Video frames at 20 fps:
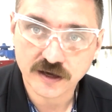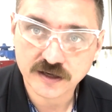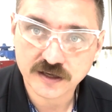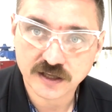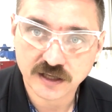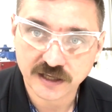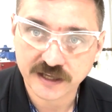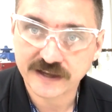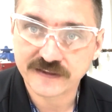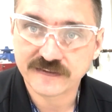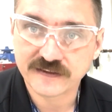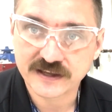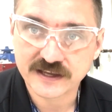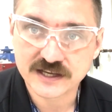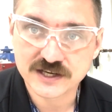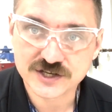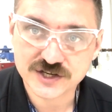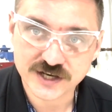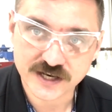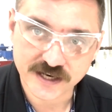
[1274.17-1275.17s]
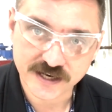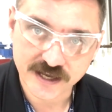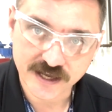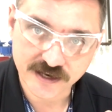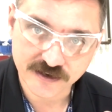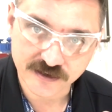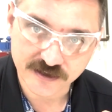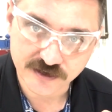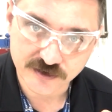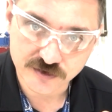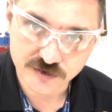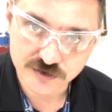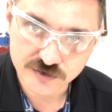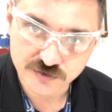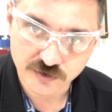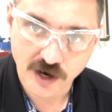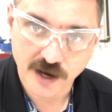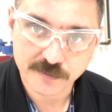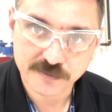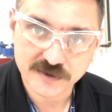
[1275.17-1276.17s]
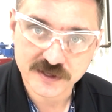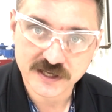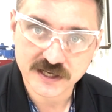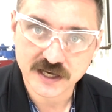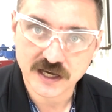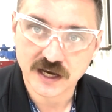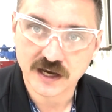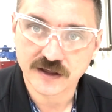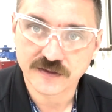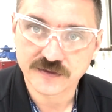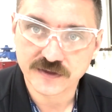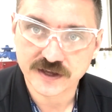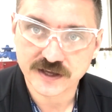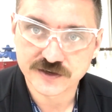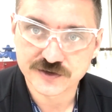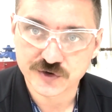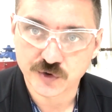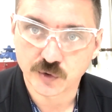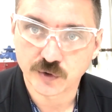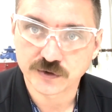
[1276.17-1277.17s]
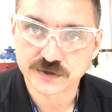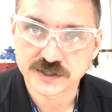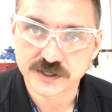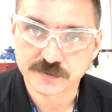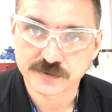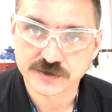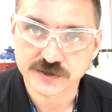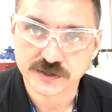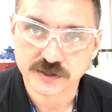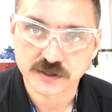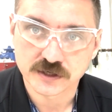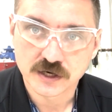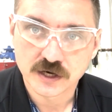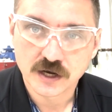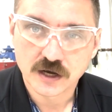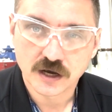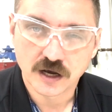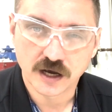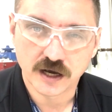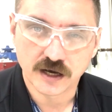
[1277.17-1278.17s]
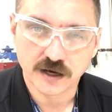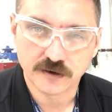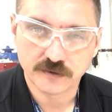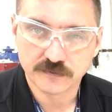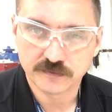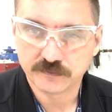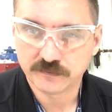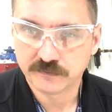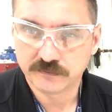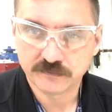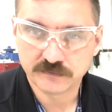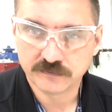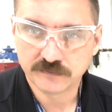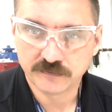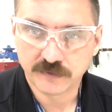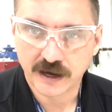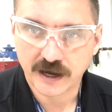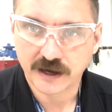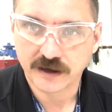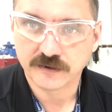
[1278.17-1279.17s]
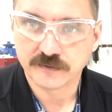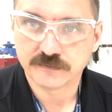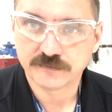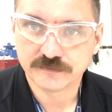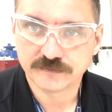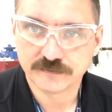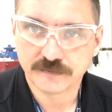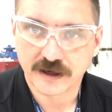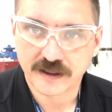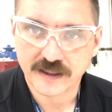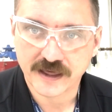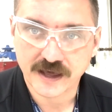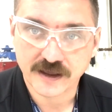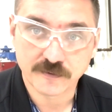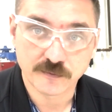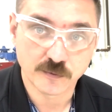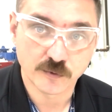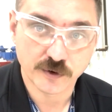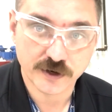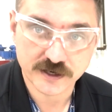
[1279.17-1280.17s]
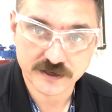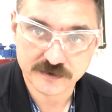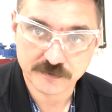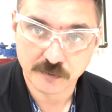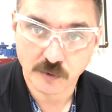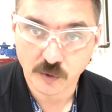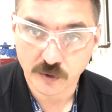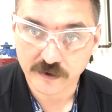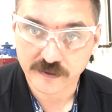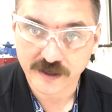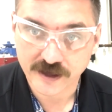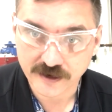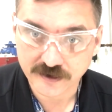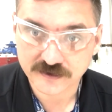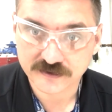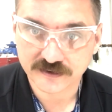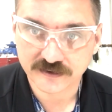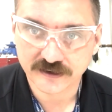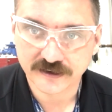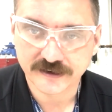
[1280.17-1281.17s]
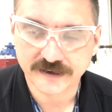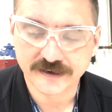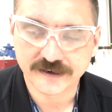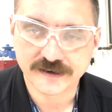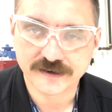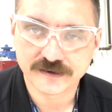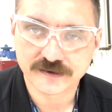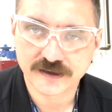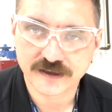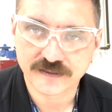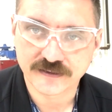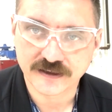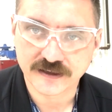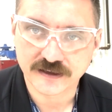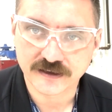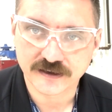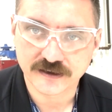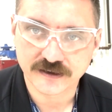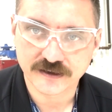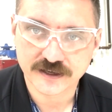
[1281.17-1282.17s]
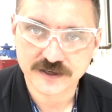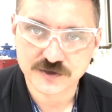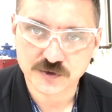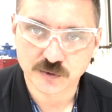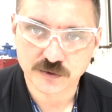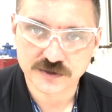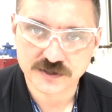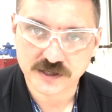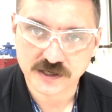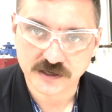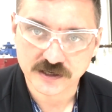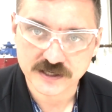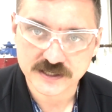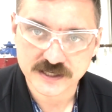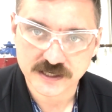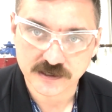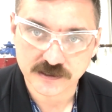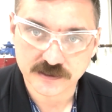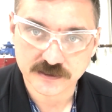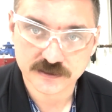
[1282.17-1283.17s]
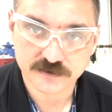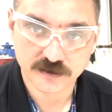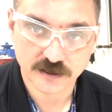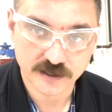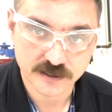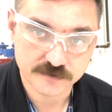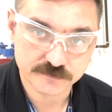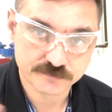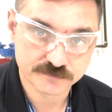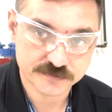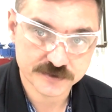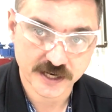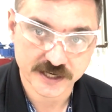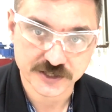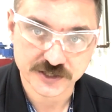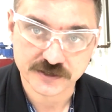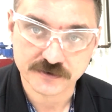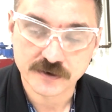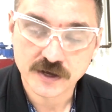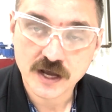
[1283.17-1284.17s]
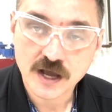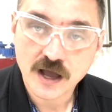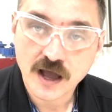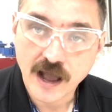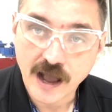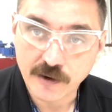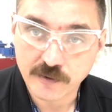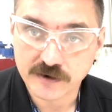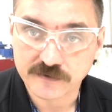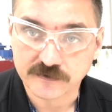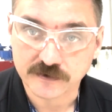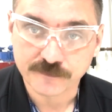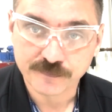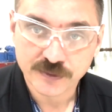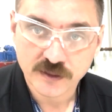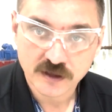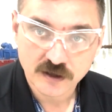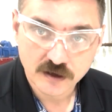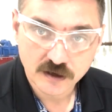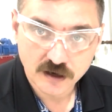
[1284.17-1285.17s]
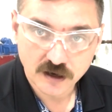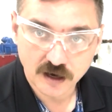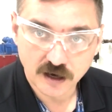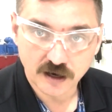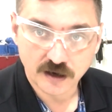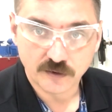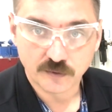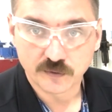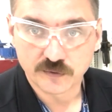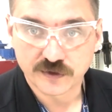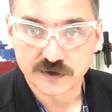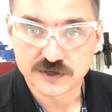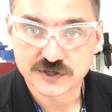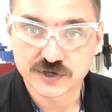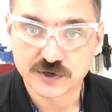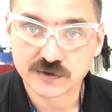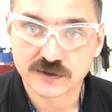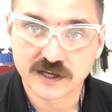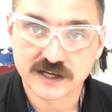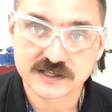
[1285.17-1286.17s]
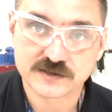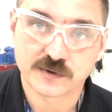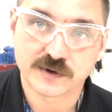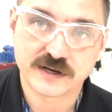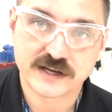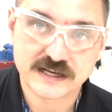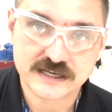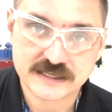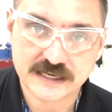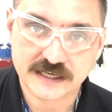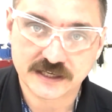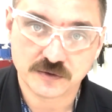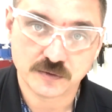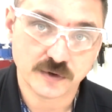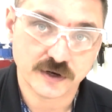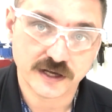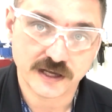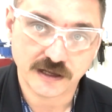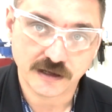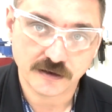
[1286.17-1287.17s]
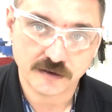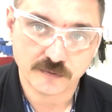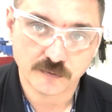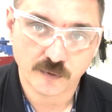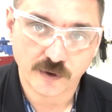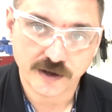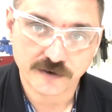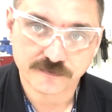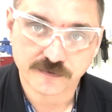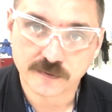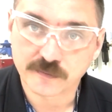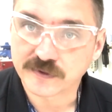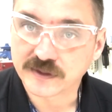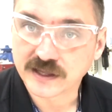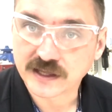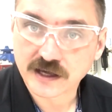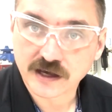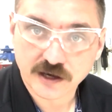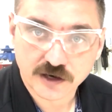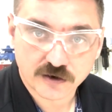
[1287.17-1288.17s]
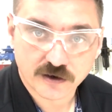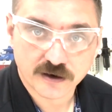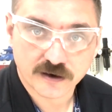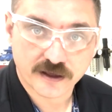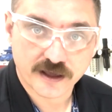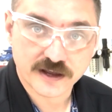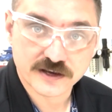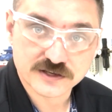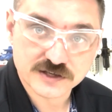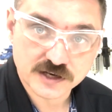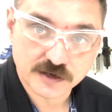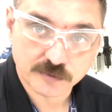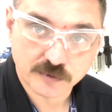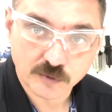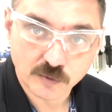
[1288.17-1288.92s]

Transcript: clean the engine, and then drop the engine oil temperature by that. And we'll get more of that in the engine oil theory section. However, there's 2 things that we need to take away from the crankcase. Number